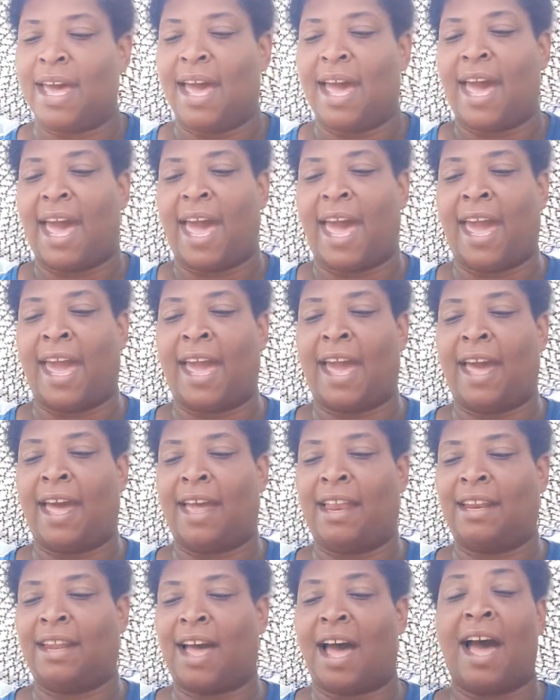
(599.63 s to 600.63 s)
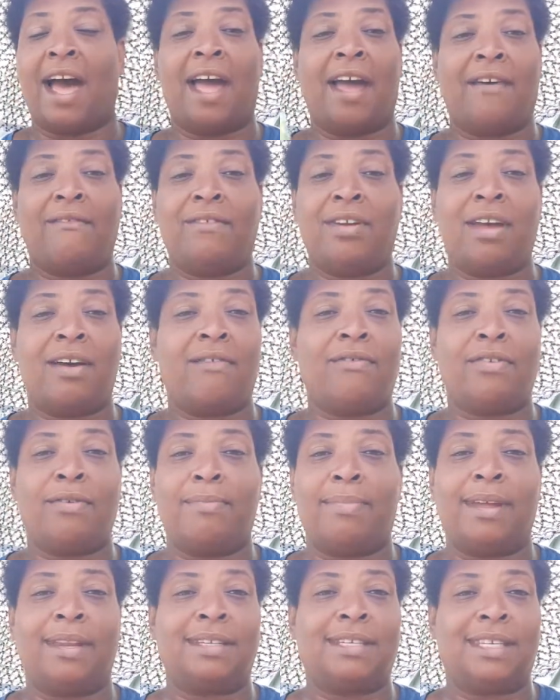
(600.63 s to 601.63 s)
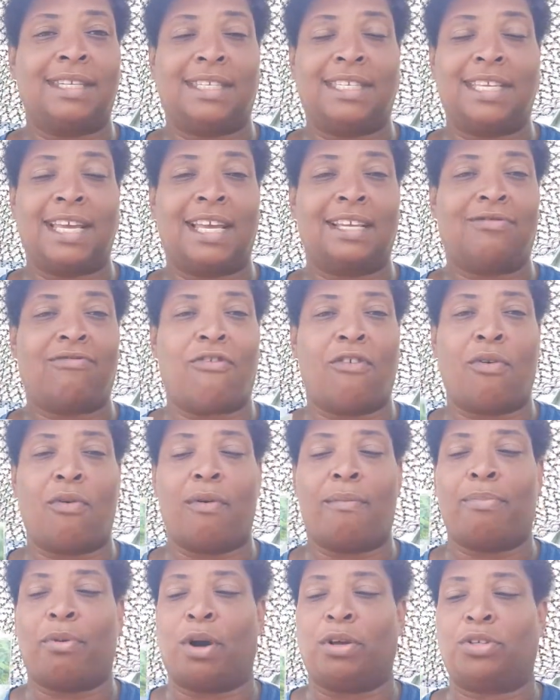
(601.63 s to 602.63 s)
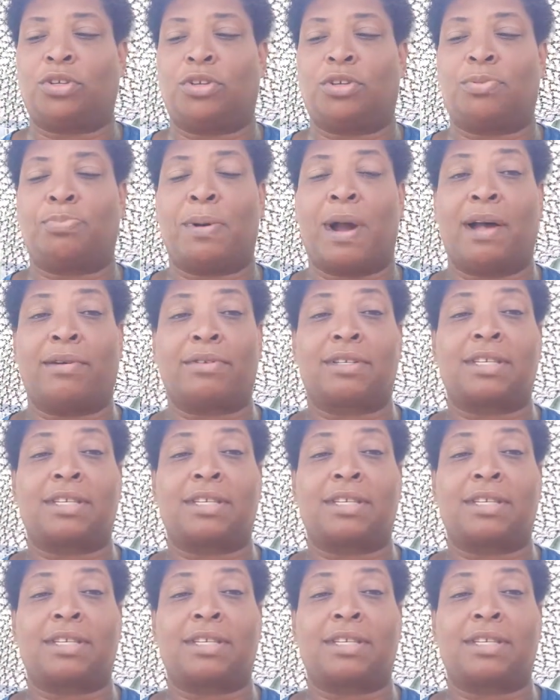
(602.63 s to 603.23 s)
And I have never been successful with Brussels sprouts.